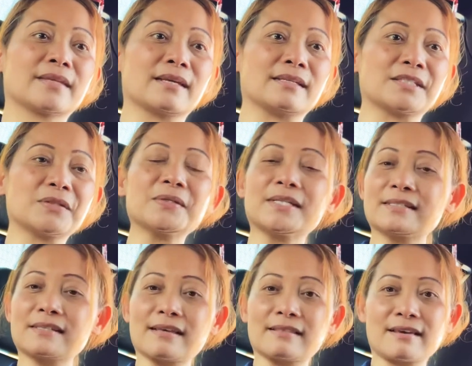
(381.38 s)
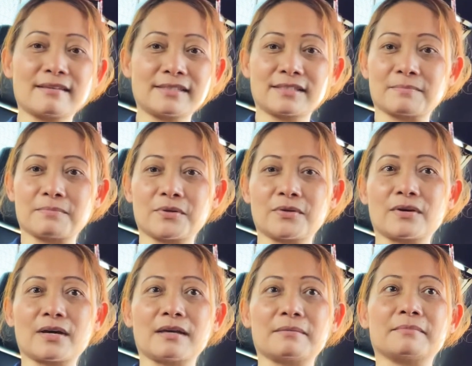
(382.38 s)
as soon as I land Cebu,
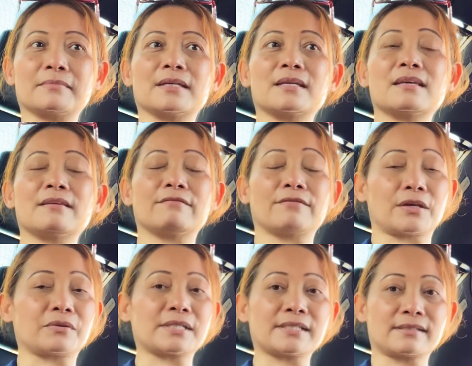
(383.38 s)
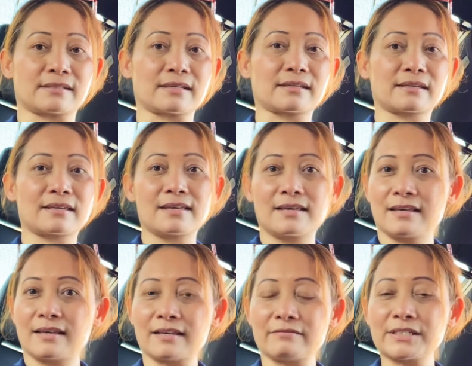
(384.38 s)
I'm very sick.
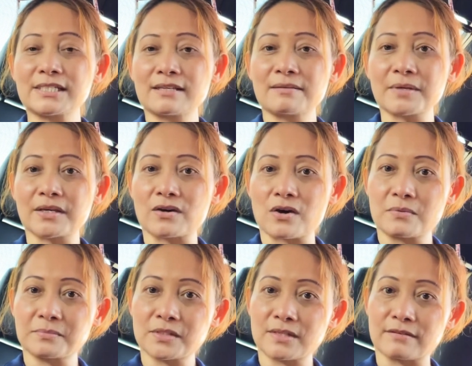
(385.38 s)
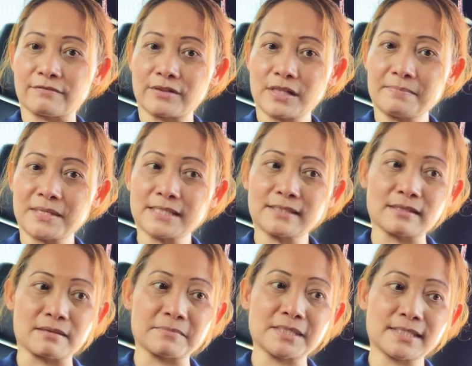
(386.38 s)
Every time I go home to the
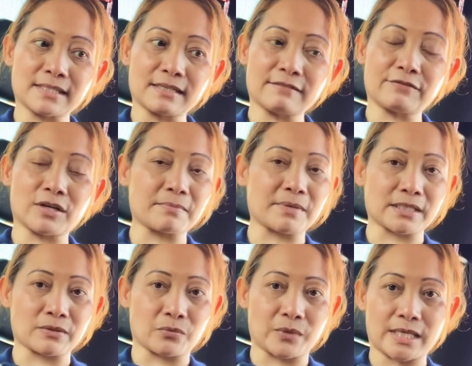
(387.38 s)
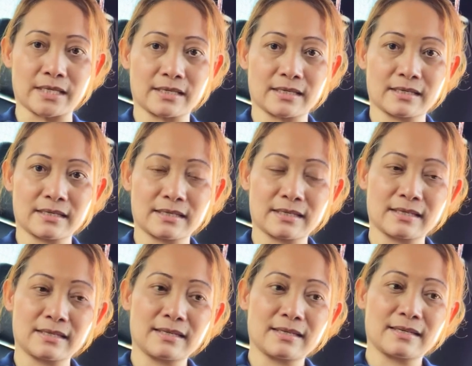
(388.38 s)
Philippines, I'm sick for about a week.
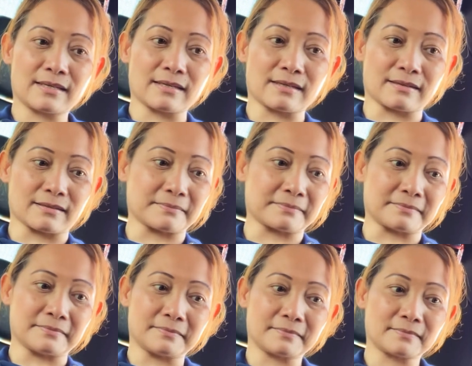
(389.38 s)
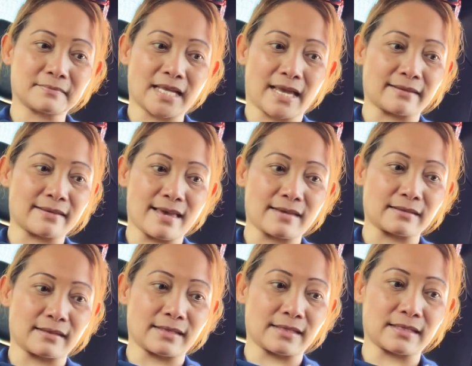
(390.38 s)
I
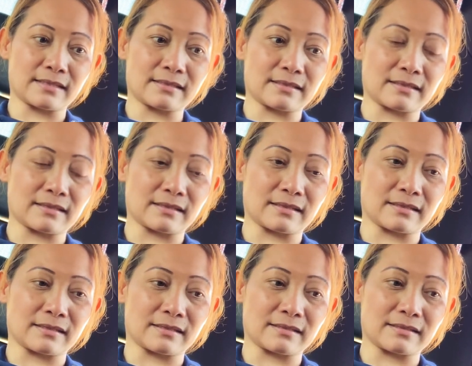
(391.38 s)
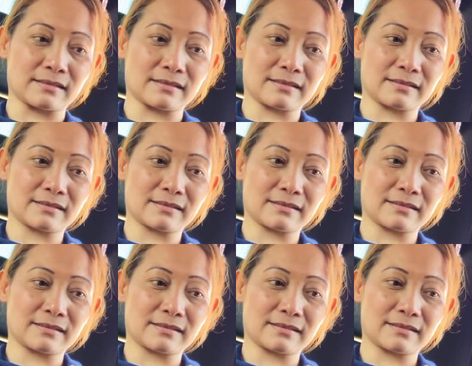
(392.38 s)
can't eat, and